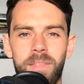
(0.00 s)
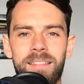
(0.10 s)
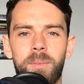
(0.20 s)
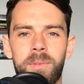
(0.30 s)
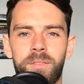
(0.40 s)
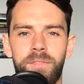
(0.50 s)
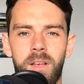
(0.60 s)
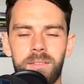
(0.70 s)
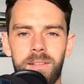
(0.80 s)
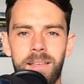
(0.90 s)
intermittent
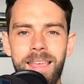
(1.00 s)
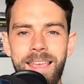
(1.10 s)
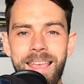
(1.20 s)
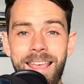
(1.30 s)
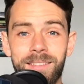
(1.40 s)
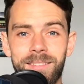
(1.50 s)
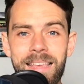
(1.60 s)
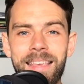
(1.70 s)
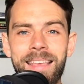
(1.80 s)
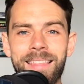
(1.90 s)
fasting is
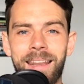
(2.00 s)
thinking that